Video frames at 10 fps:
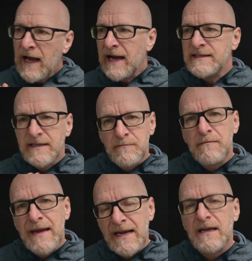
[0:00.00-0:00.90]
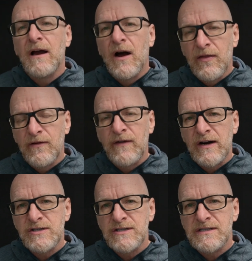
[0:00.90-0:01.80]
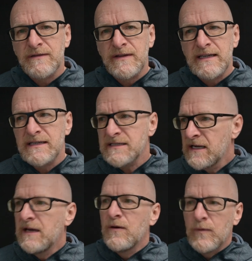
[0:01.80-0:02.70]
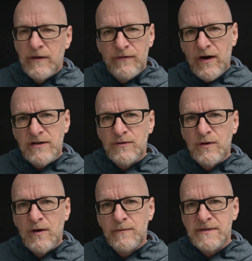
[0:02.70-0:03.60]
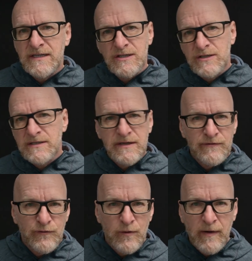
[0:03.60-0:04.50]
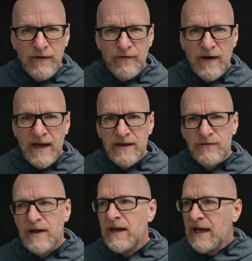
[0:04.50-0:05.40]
I did make other versions of these with vertical compositions in 4:5